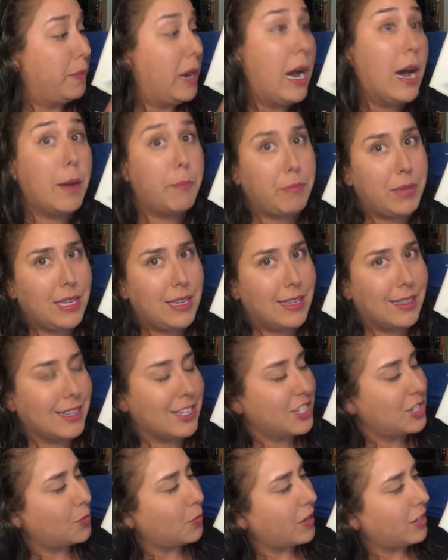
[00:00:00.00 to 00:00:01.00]
puppy in
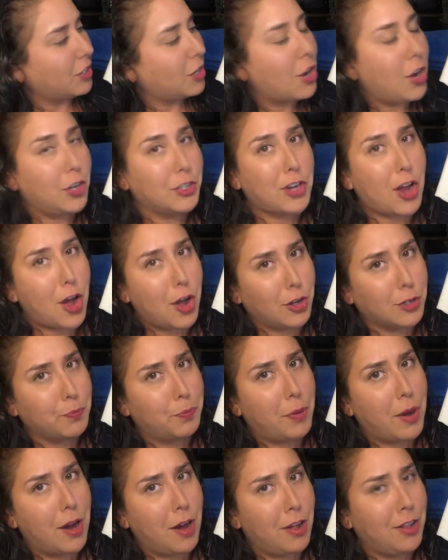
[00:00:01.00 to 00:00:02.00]
this one called
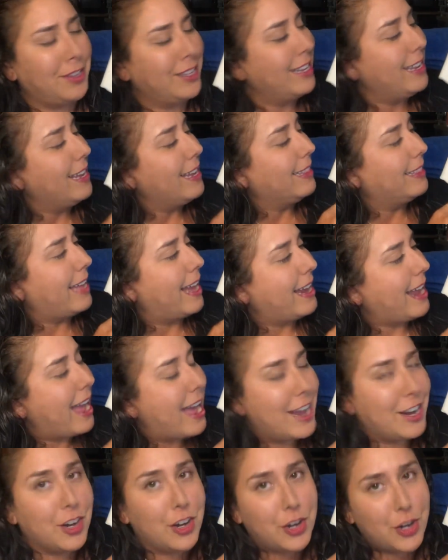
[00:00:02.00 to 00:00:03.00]
Oddball that
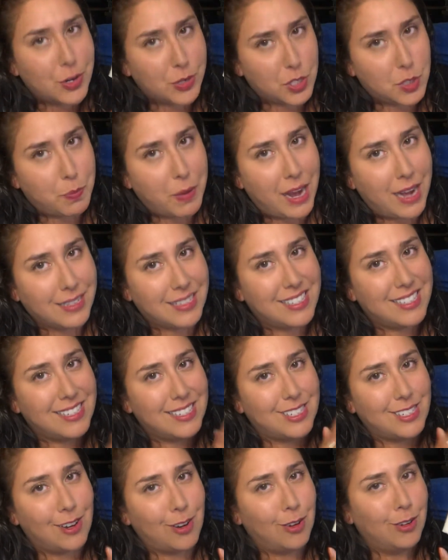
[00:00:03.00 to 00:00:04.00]
had no spots.
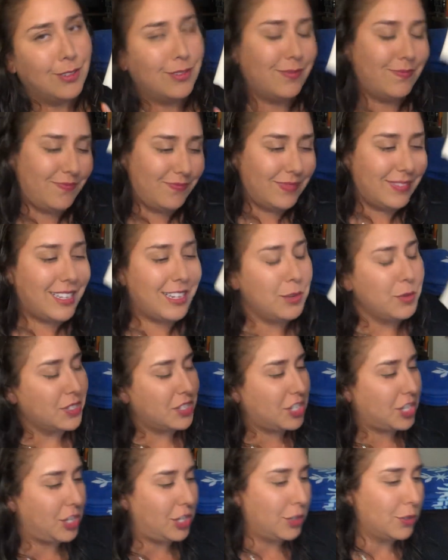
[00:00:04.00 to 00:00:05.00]
So it
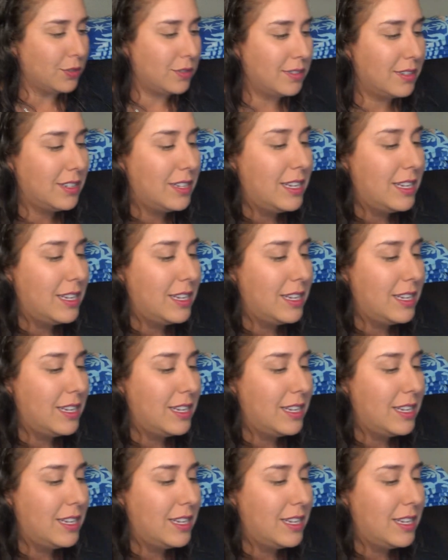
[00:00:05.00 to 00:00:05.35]
was cute.